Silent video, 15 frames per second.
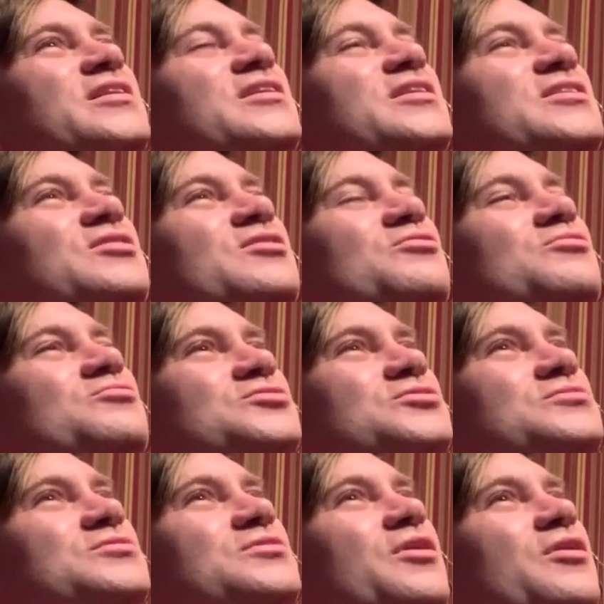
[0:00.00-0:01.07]
he goes,
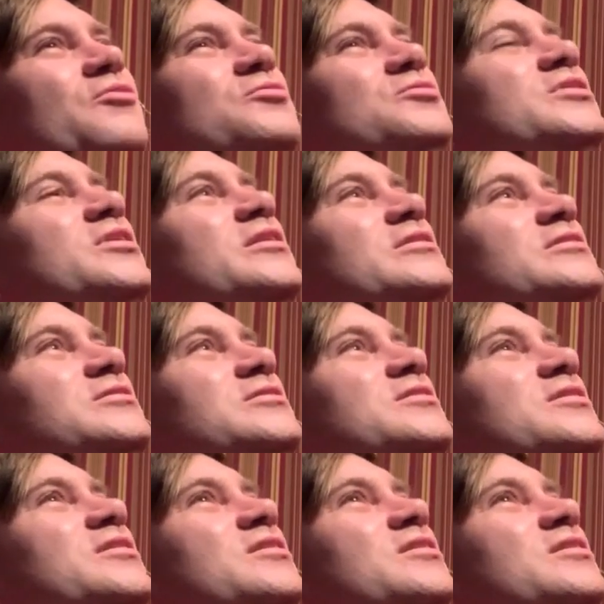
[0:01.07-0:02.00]
okay.